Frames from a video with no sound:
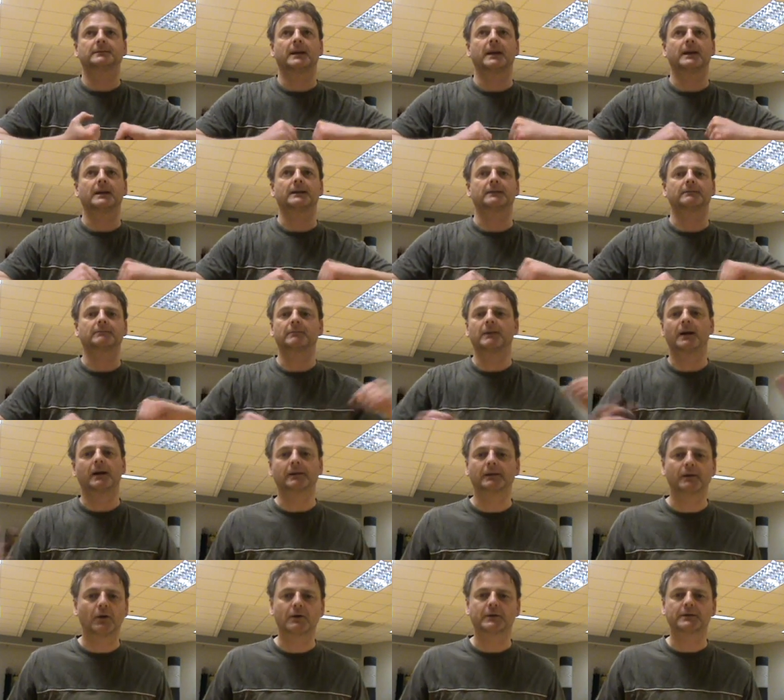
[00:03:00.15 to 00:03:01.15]
kind of
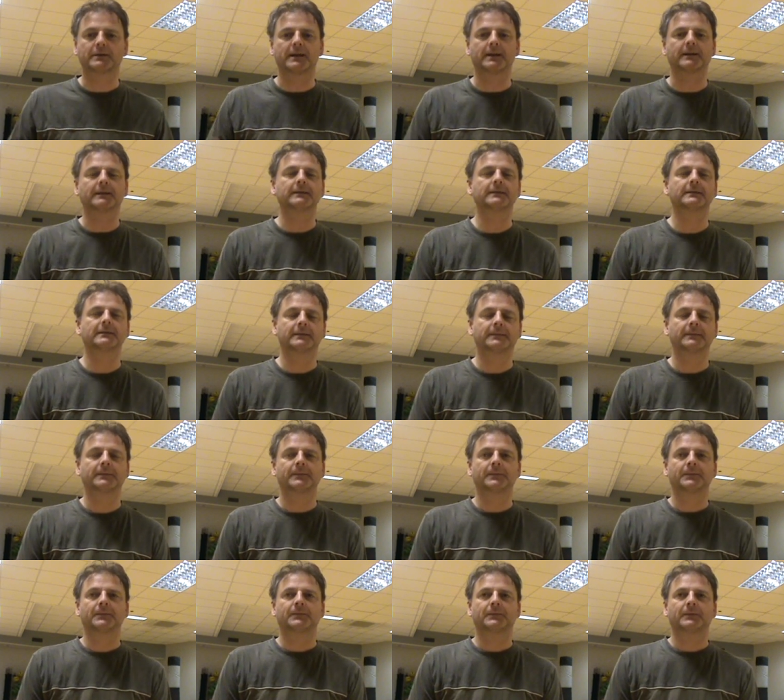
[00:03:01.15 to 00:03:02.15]
unlocks things
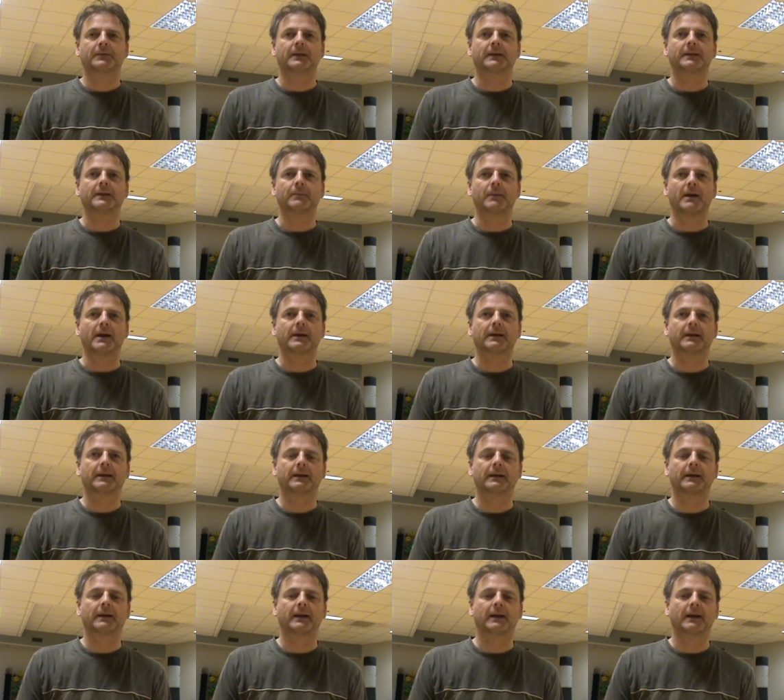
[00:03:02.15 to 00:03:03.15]
in the back,
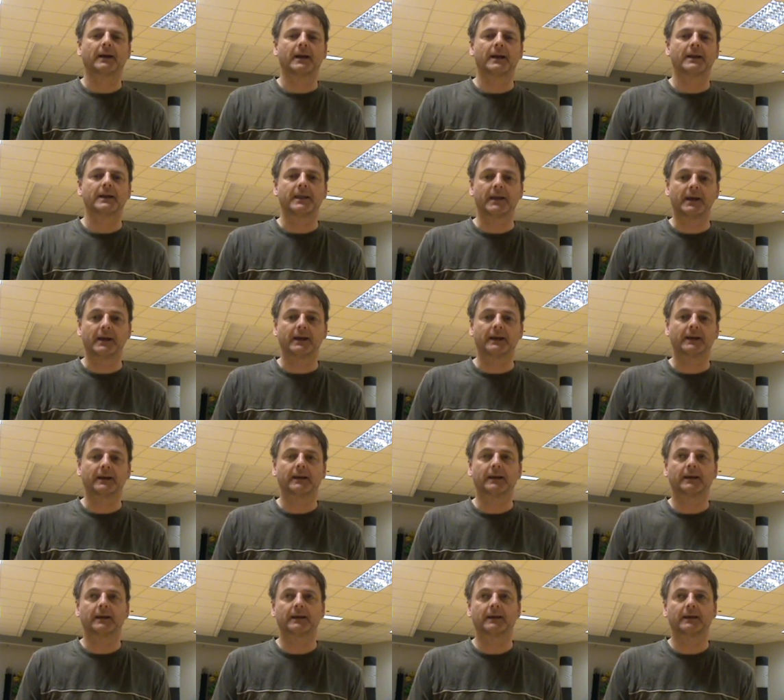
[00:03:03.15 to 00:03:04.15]
and
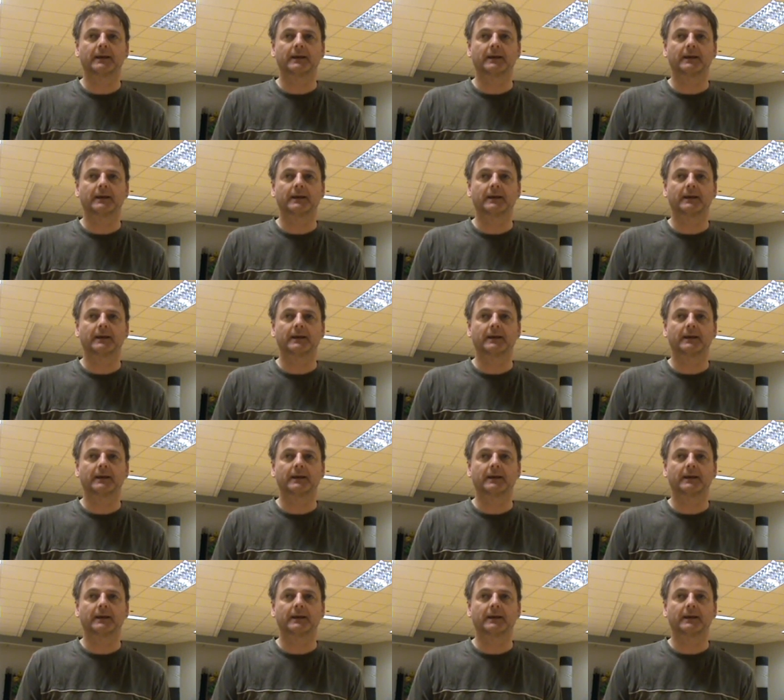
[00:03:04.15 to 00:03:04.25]
then